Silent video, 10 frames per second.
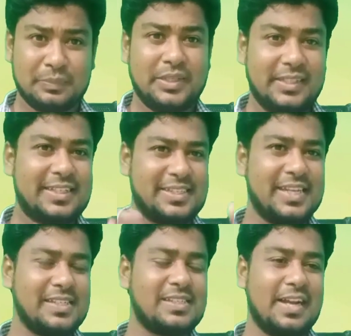In the
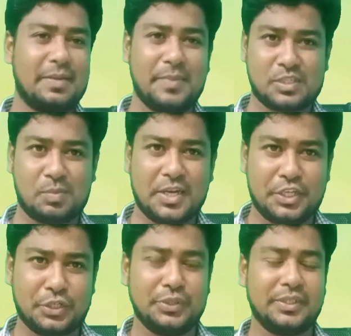sense, let me
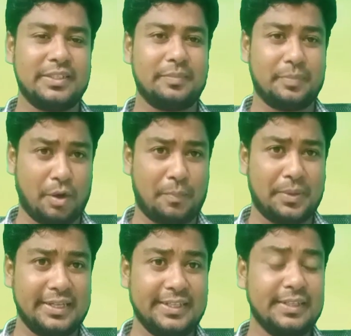explain to you
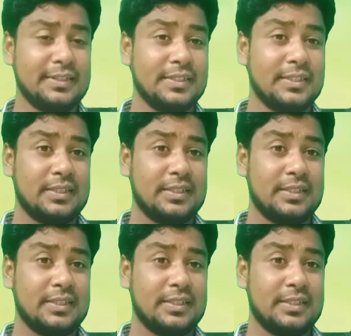properly.